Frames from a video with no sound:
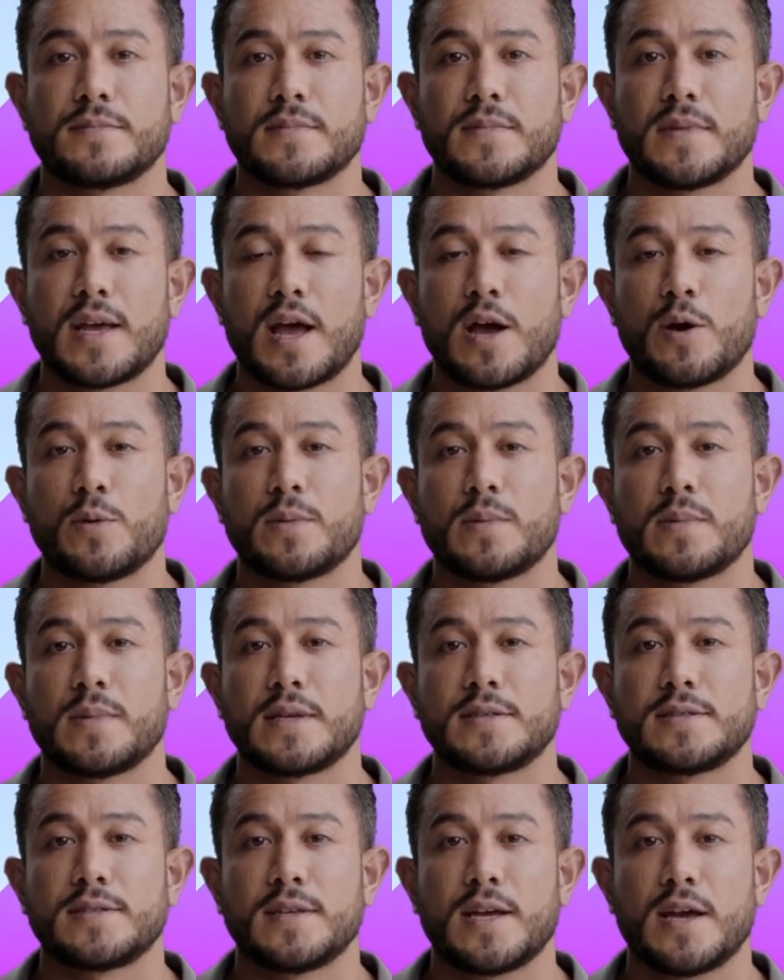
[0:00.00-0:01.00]
Now,
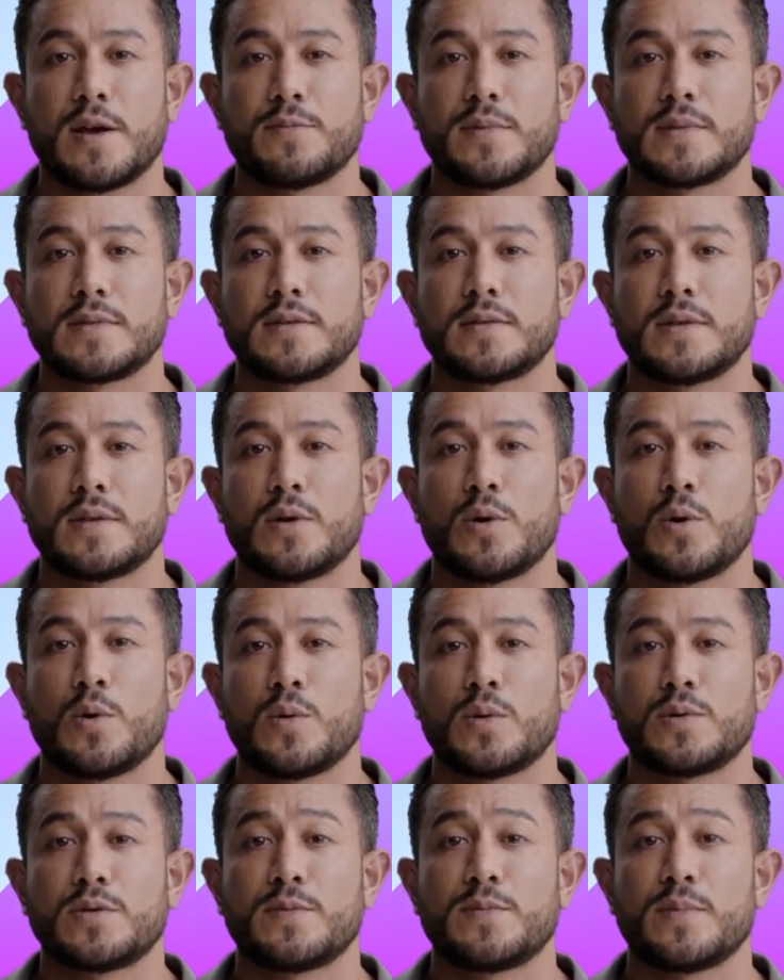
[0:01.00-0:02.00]
let's delve into the
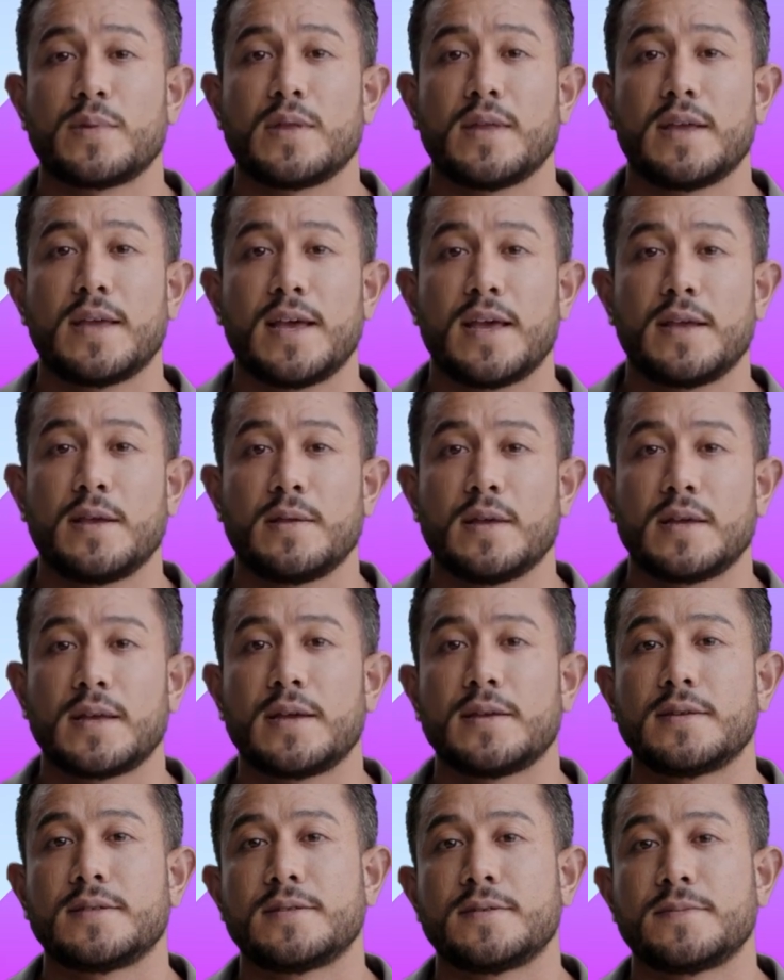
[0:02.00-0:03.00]
goals of learning
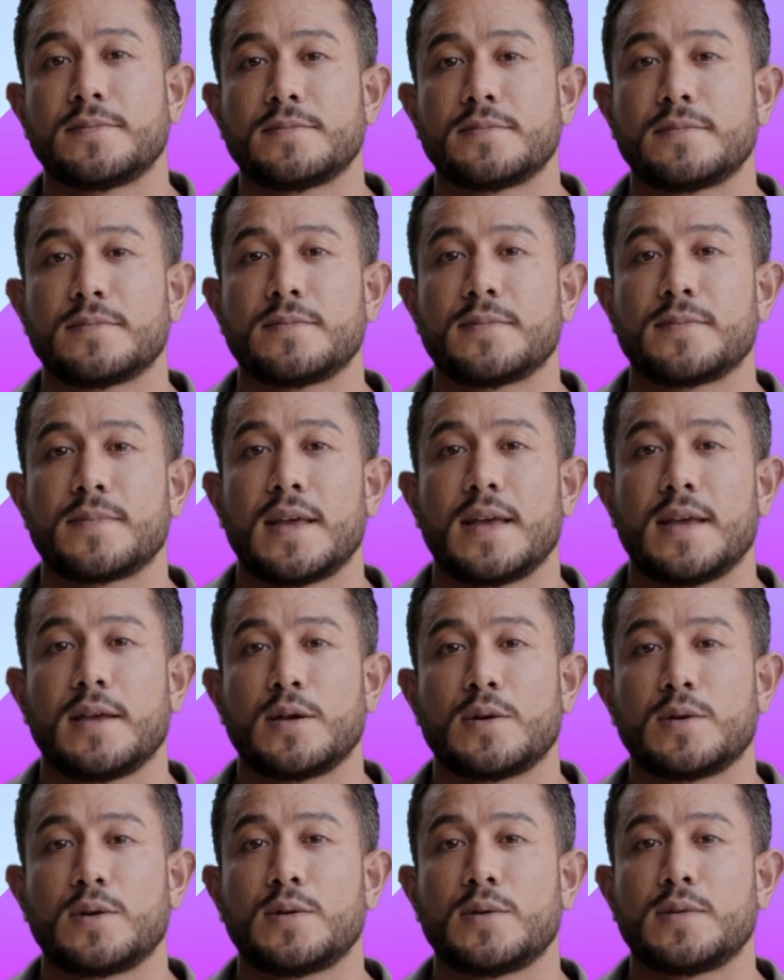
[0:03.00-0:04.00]
analytics. They
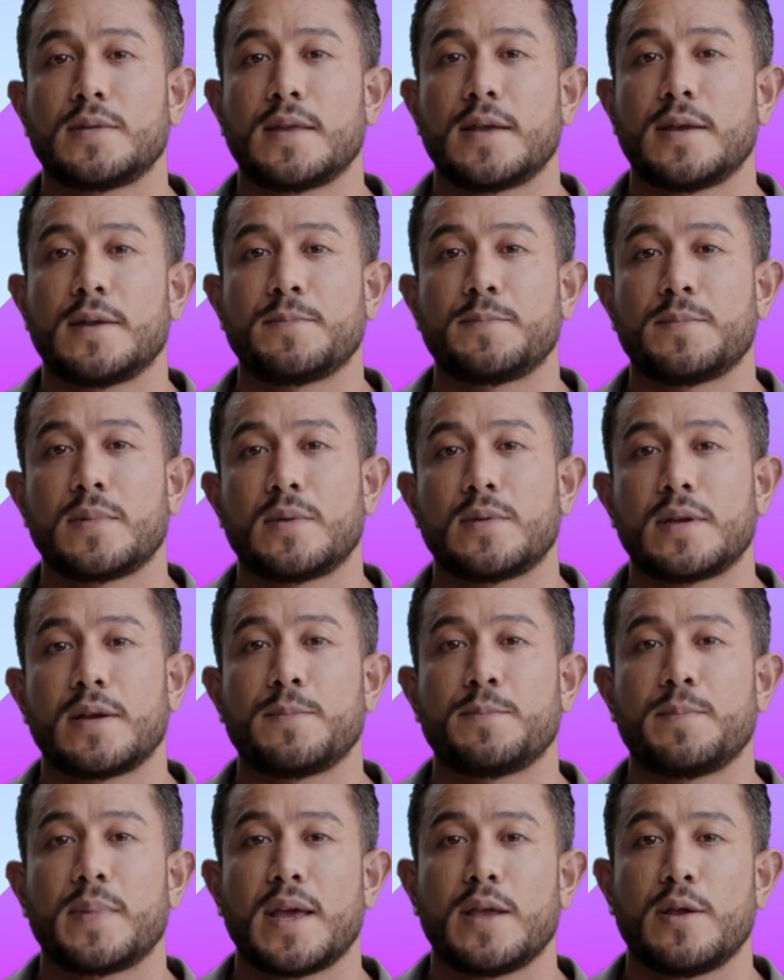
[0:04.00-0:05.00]
include
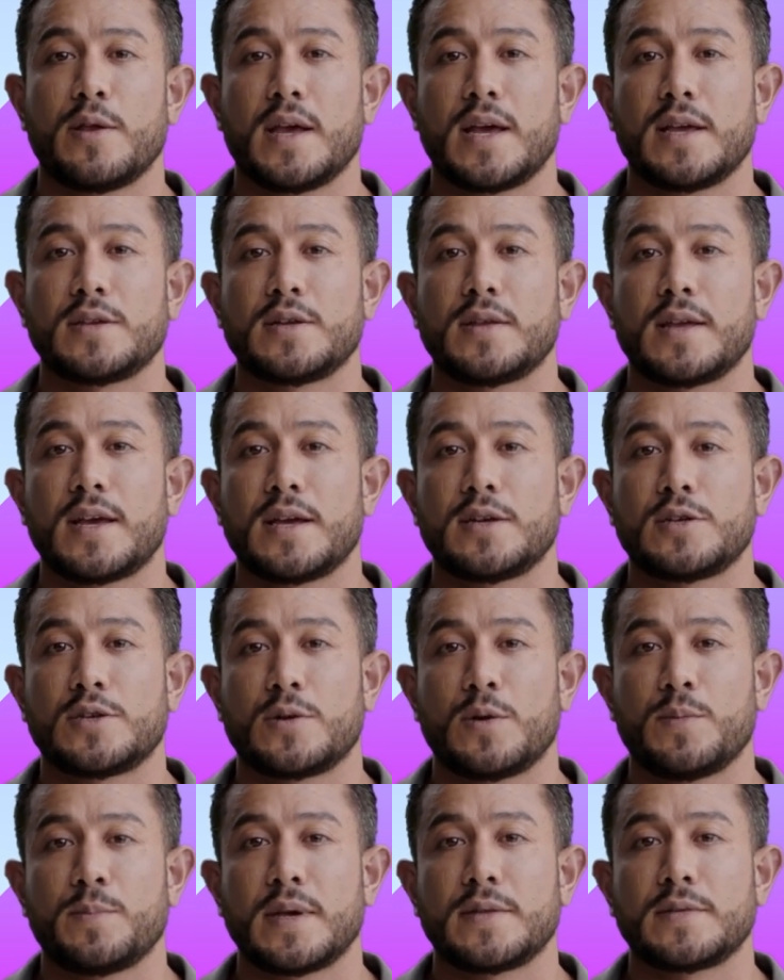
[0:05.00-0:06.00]
building better
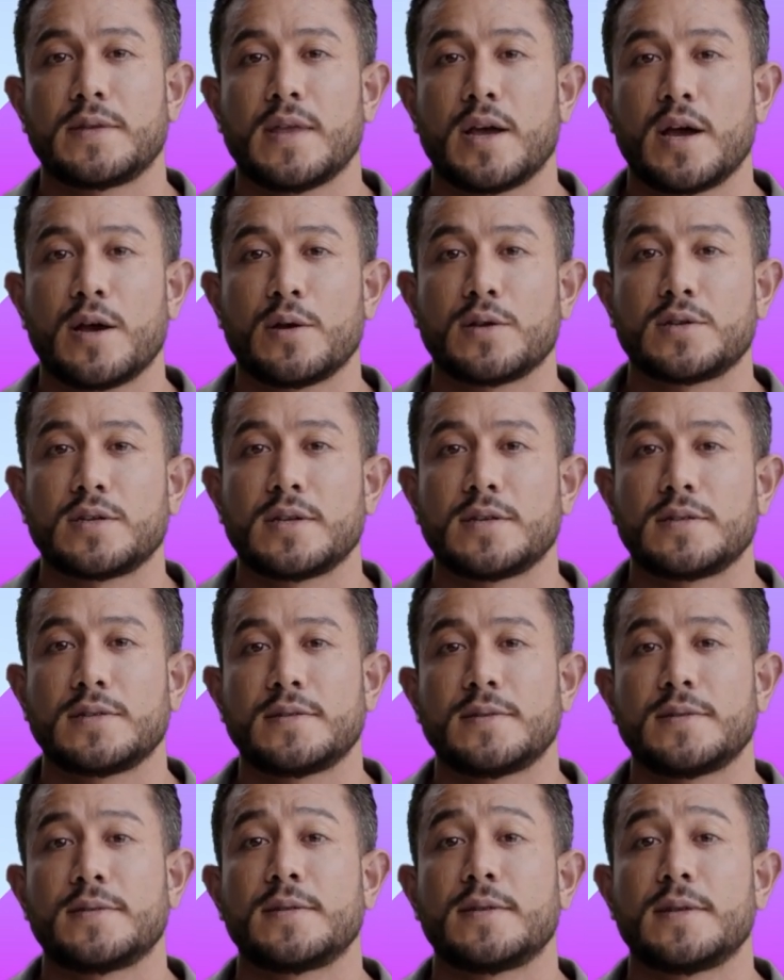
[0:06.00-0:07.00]
educational methodologies,
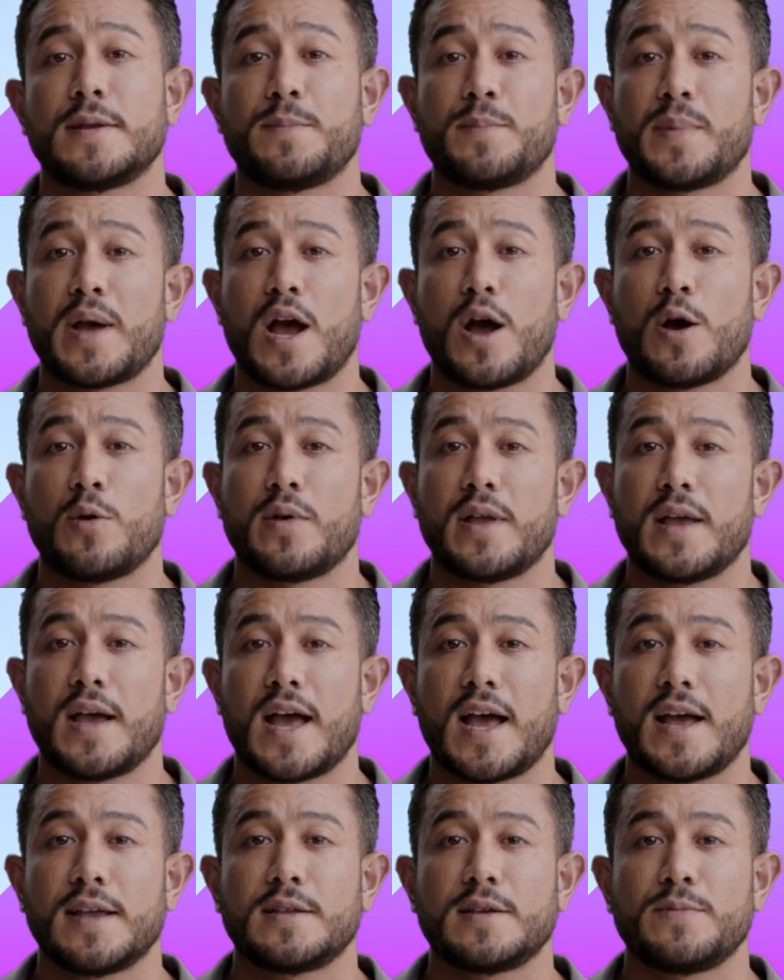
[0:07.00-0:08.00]
empowering
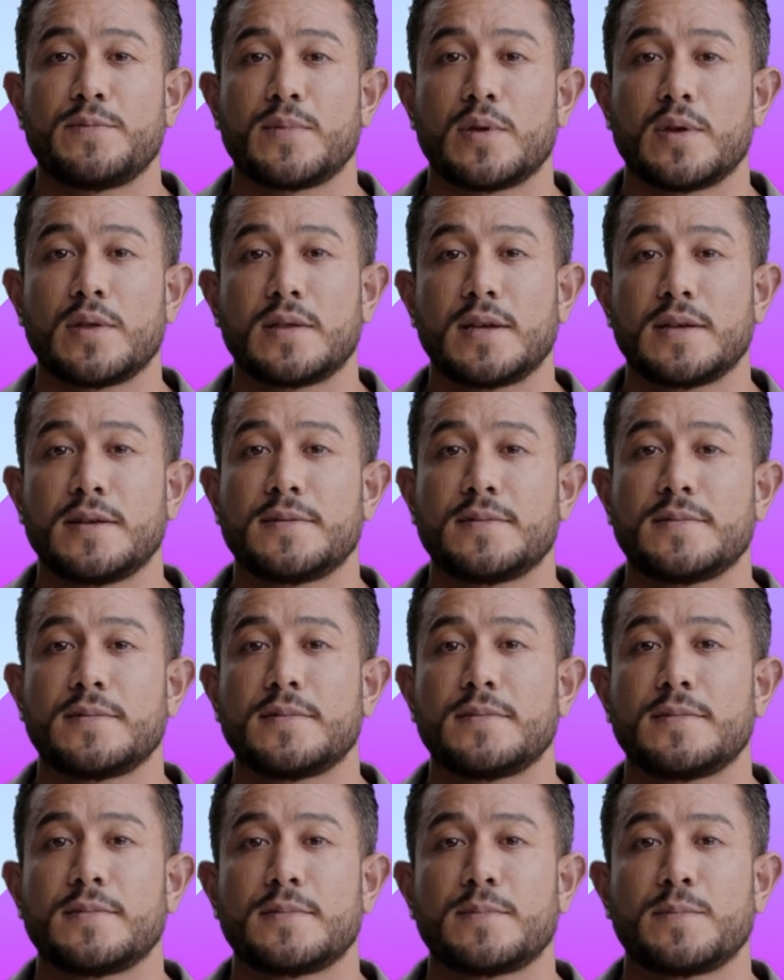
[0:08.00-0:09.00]
active learning,
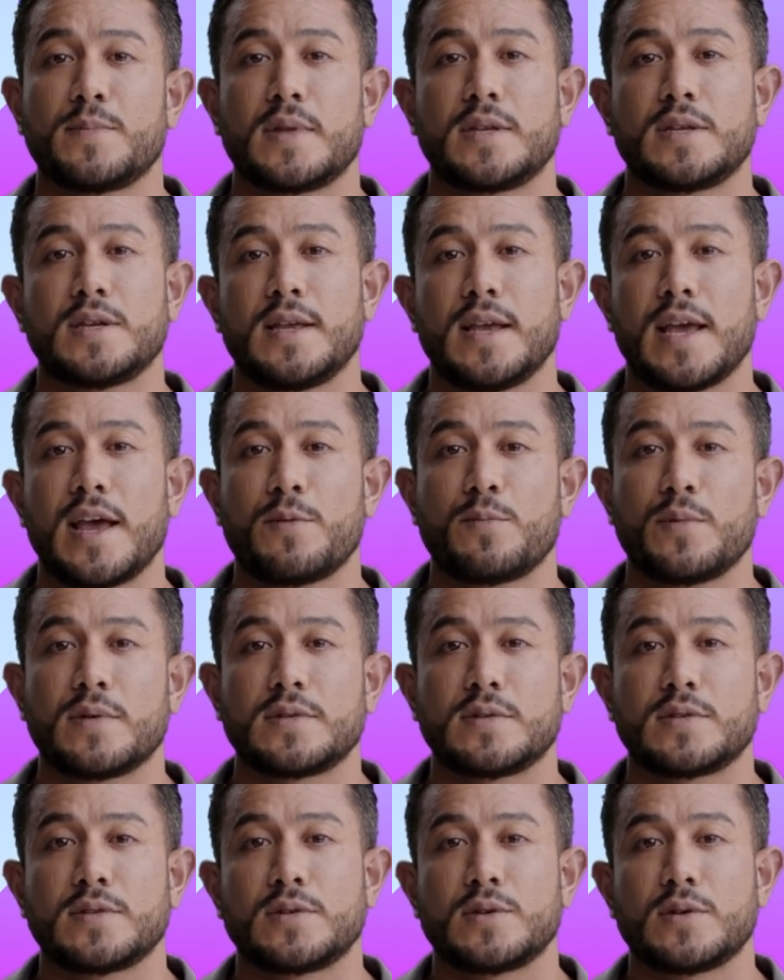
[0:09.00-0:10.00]
reaching
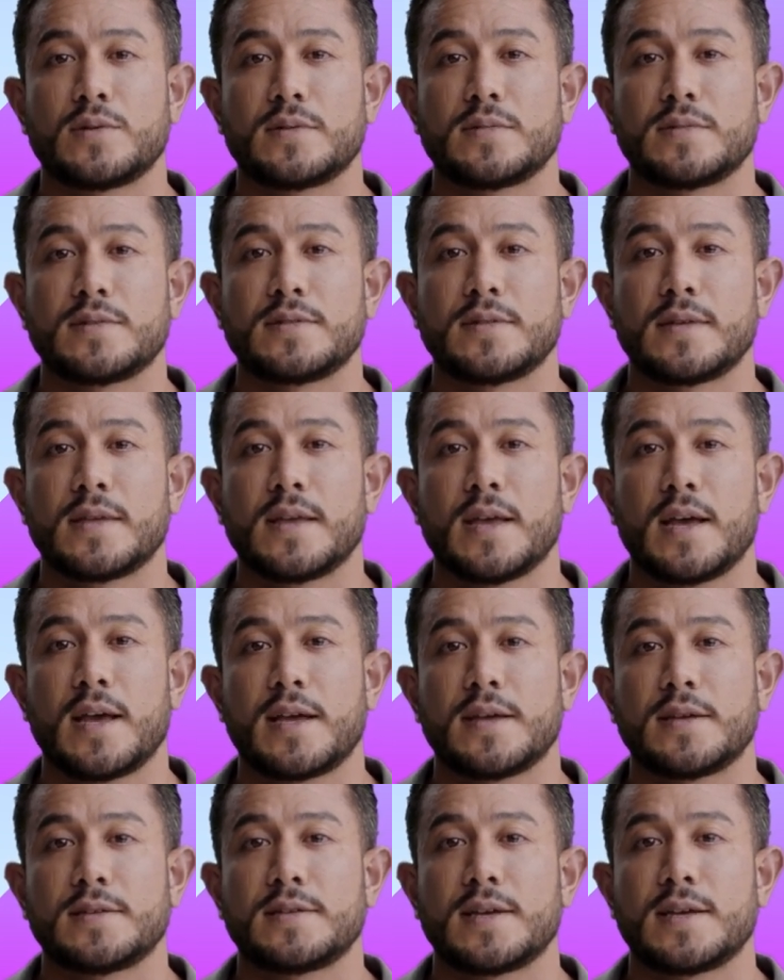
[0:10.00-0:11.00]
at-risk students,
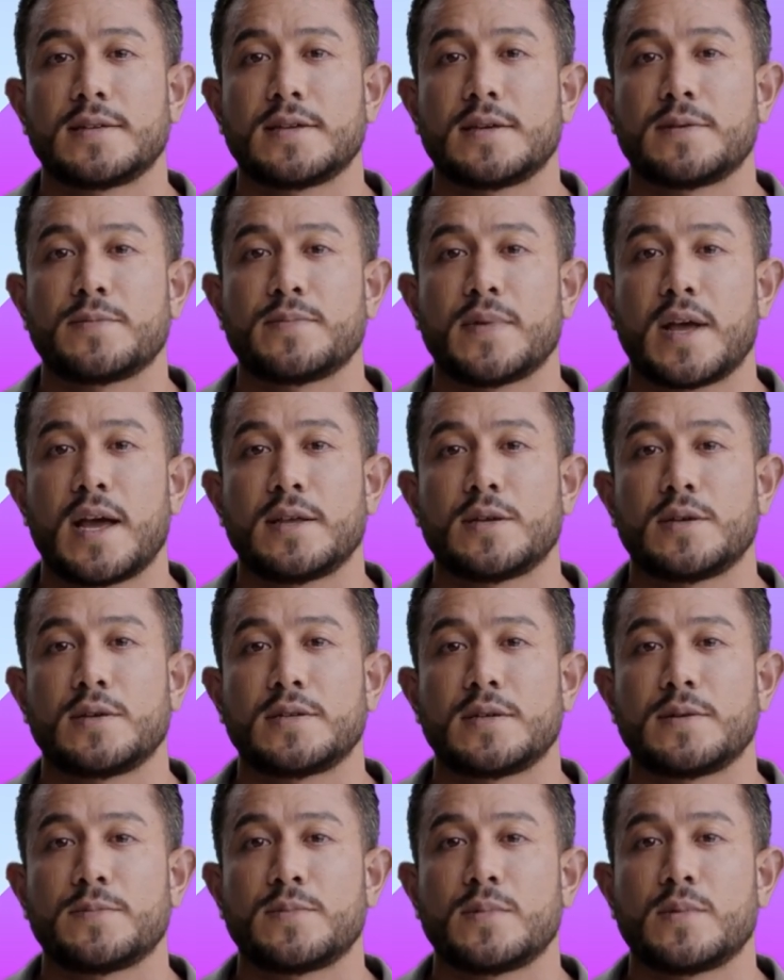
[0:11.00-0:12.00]
and assessing factors
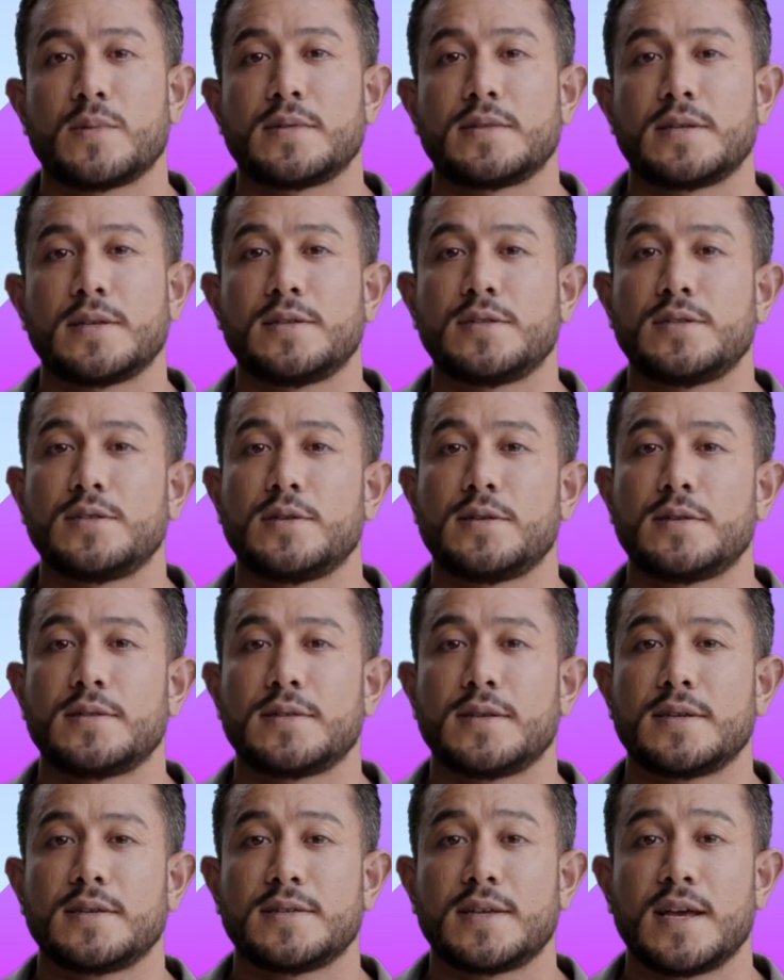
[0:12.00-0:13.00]
influencing student
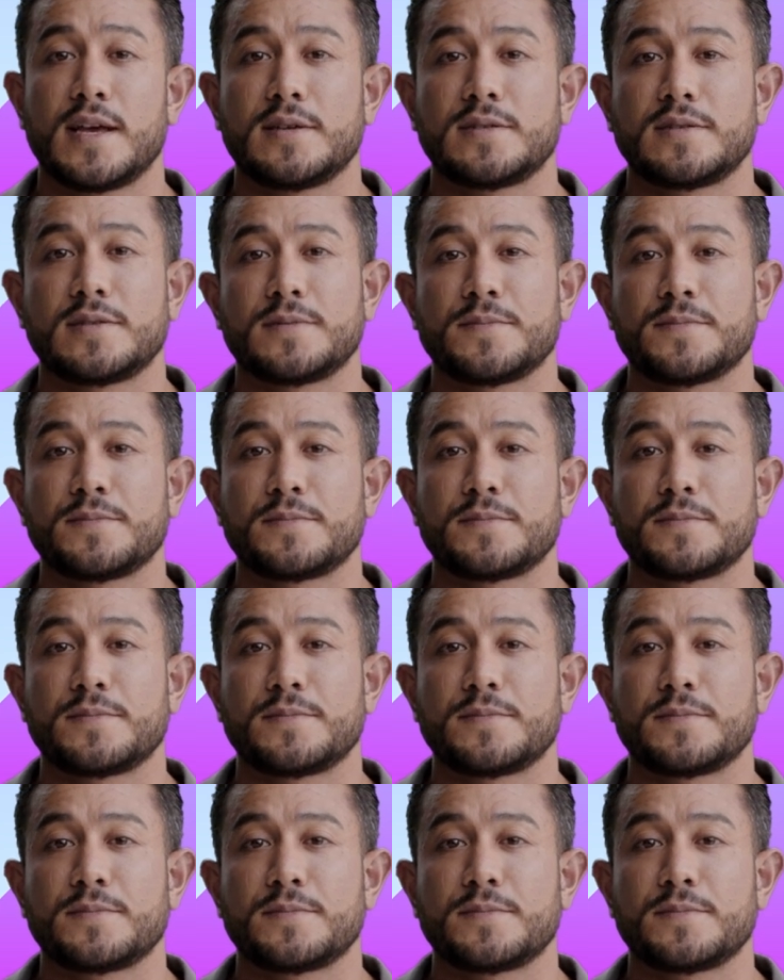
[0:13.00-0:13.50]
success.